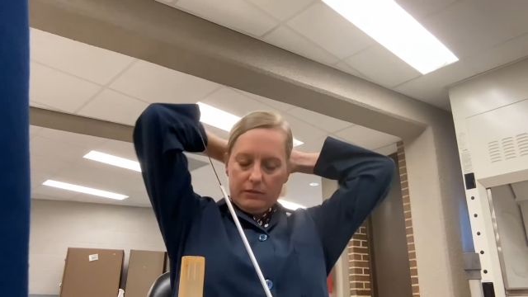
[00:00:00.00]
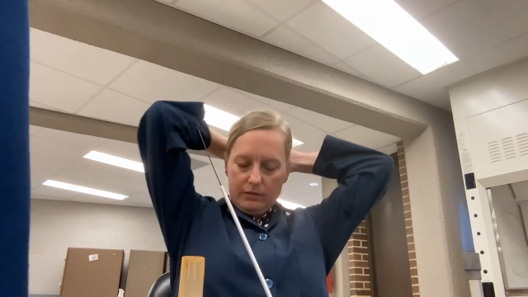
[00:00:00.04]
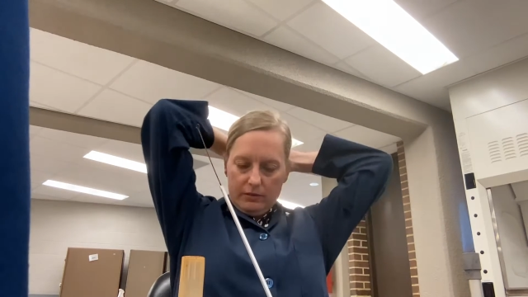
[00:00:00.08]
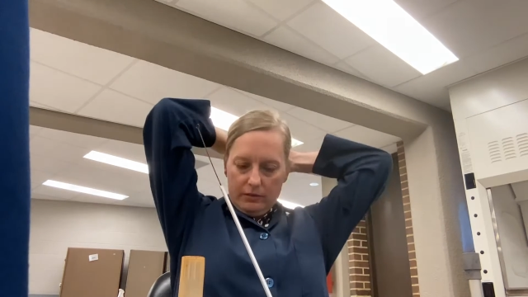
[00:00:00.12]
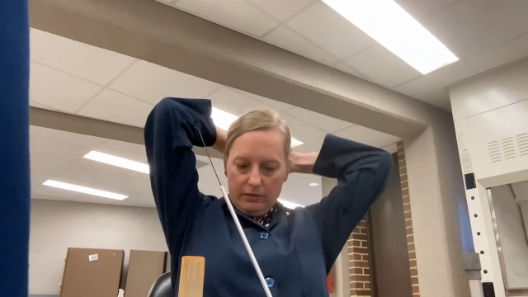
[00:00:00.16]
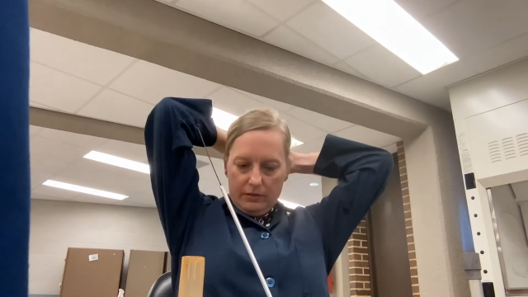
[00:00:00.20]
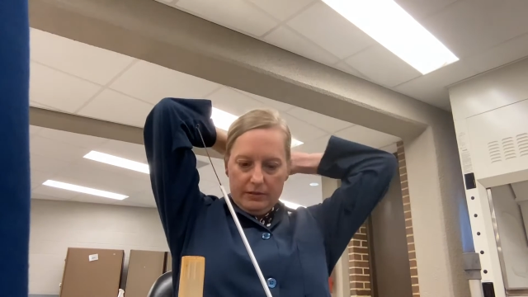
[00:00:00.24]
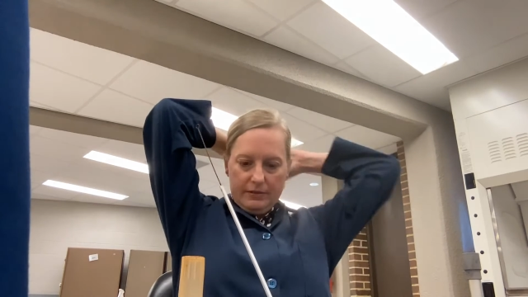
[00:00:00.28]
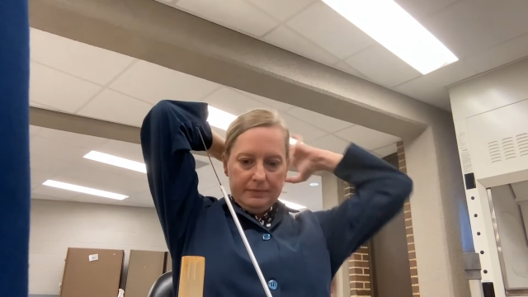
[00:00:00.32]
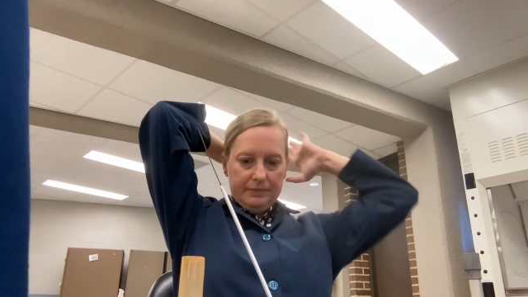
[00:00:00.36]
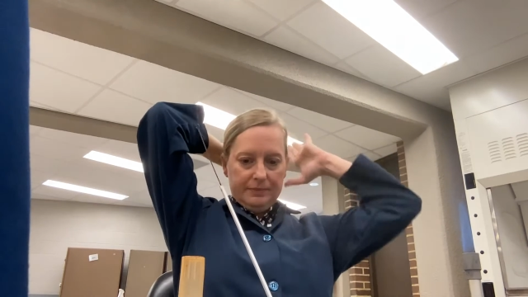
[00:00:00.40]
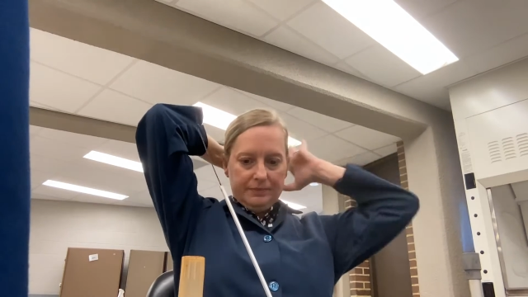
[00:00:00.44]

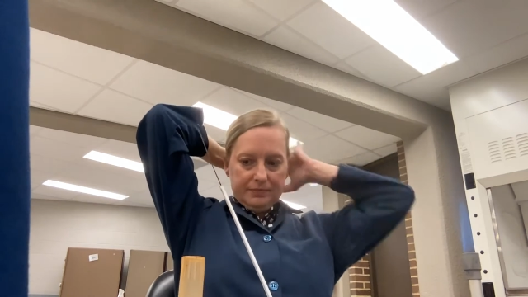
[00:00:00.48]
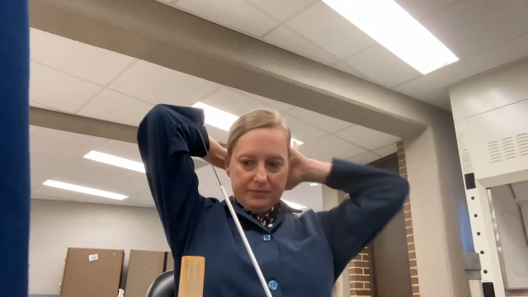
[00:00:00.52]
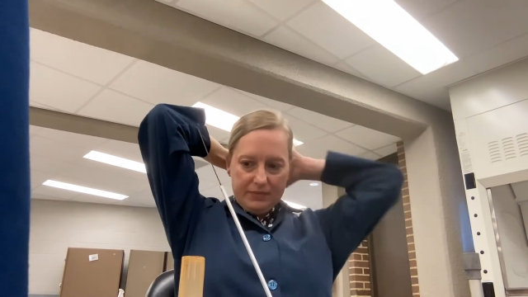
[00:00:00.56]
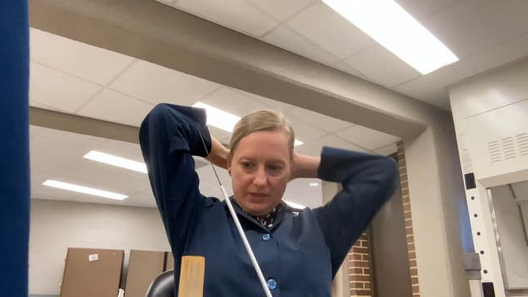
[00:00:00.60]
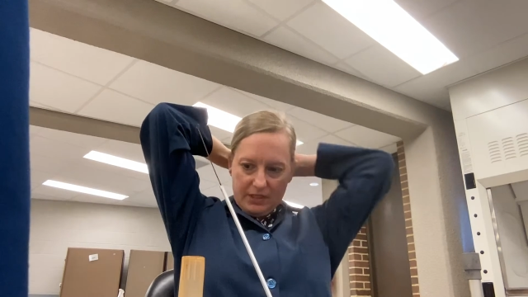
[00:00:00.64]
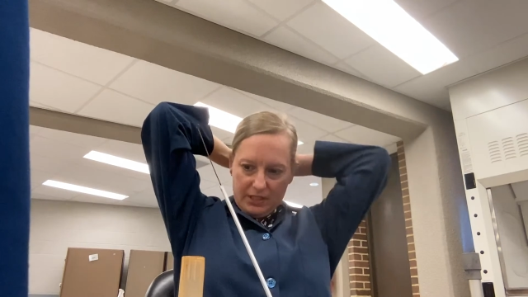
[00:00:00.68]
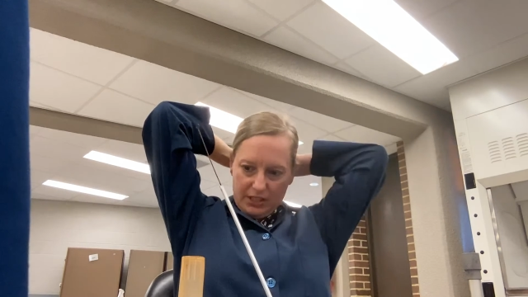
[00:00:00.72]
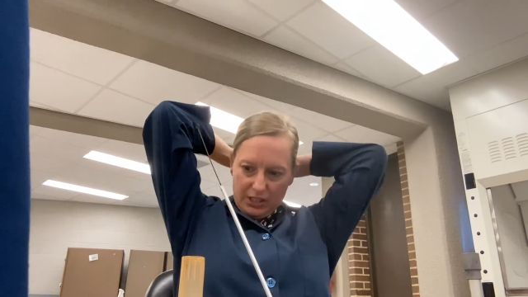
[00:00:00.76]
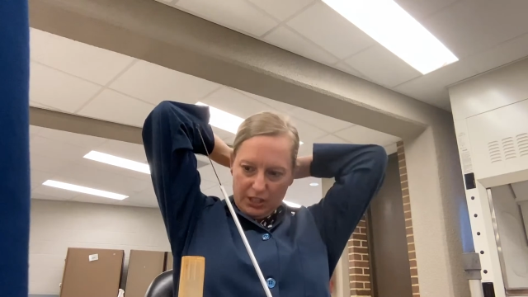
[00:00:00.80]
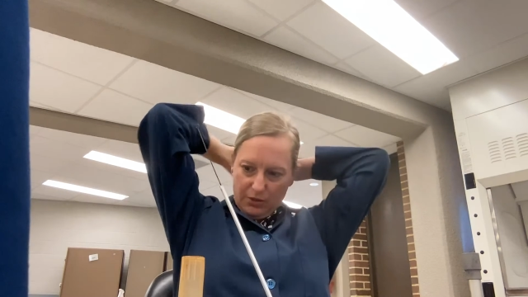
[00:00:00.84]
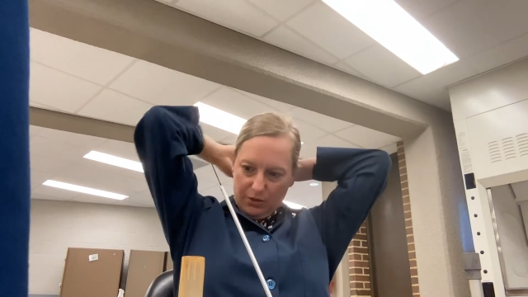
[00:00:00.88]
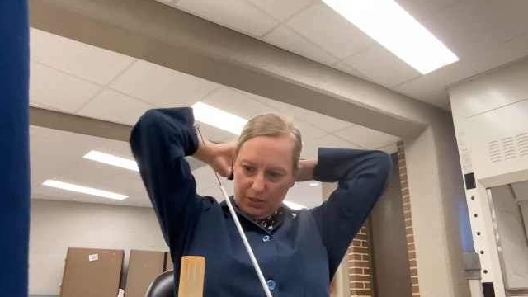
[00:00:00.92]

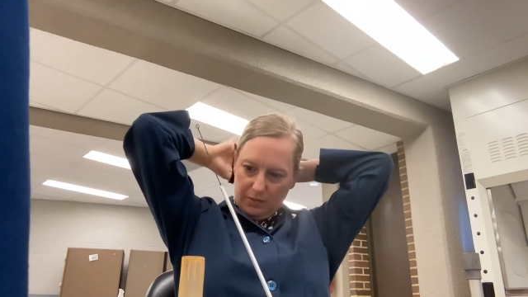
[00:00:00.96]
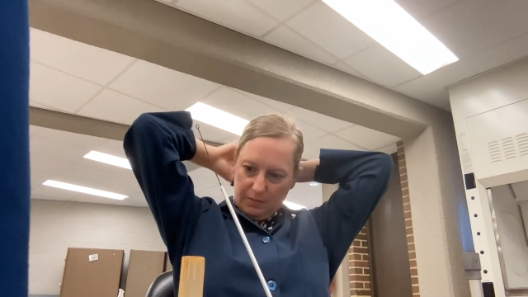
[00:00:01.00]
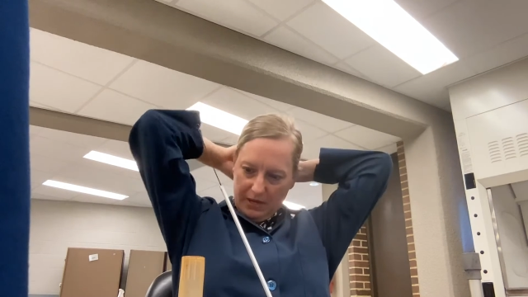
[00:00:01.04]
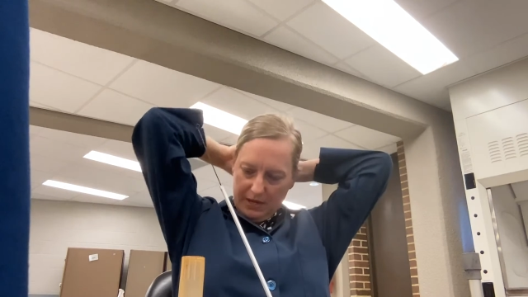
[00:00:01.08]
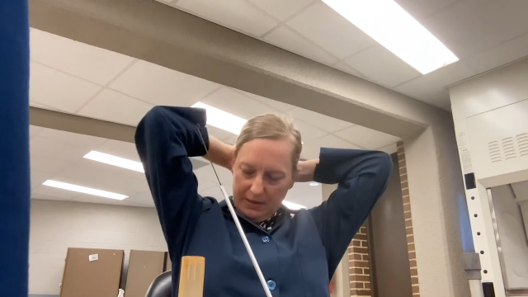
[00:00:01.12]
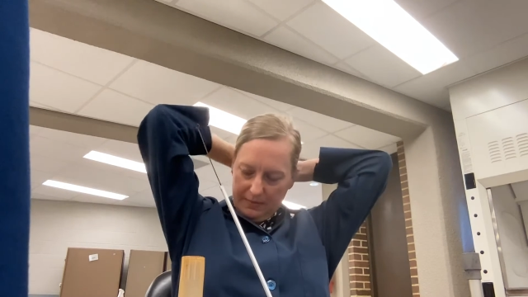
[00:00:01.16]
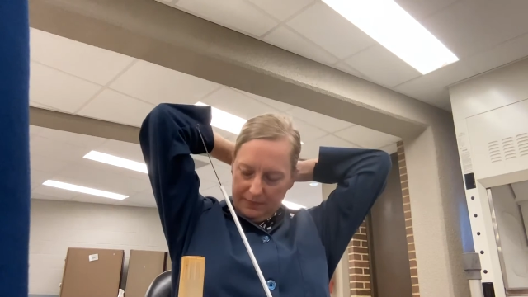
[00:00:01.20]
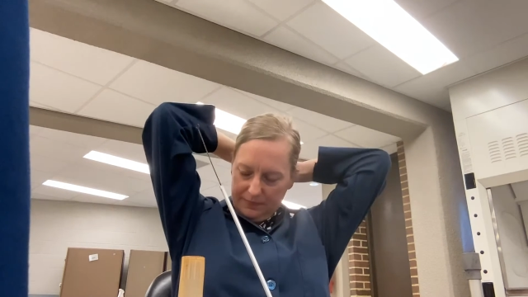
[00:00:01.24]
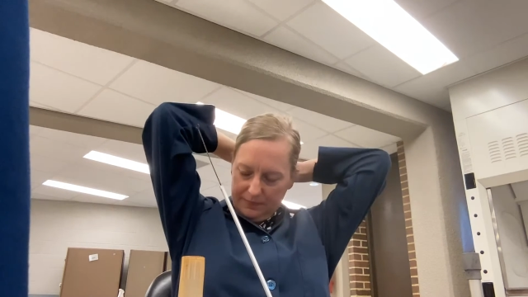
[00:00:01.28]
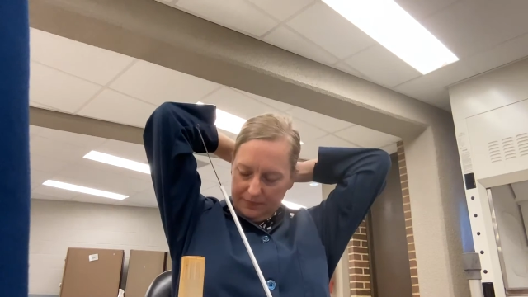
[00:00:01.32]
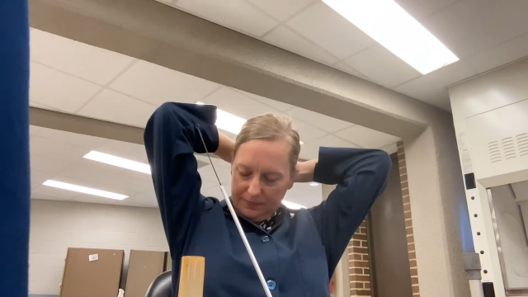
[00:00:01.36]
excuse me,